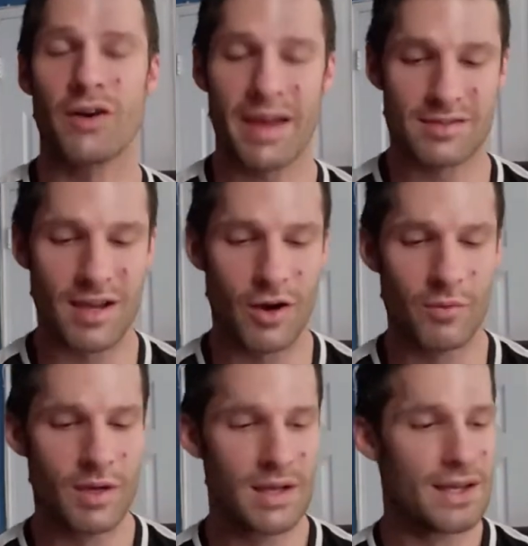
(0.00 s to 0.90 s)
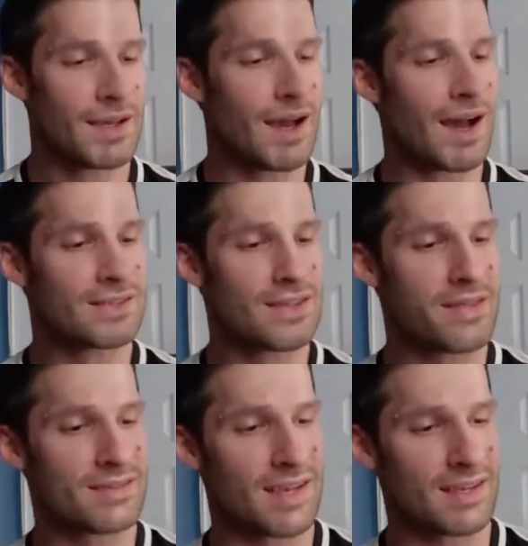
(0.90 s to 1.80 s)
Okay, so
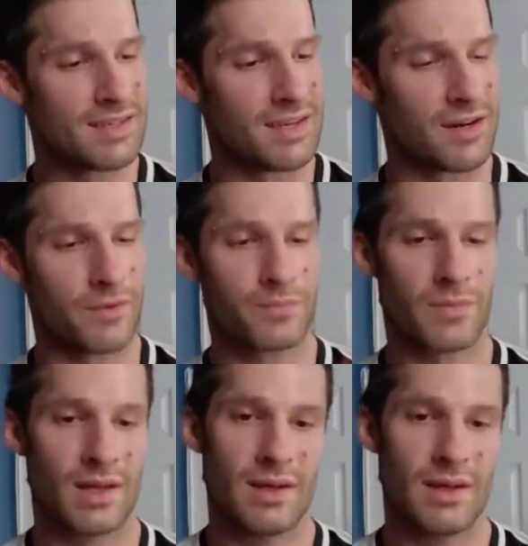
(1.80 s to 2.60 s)
Syntha 6 here,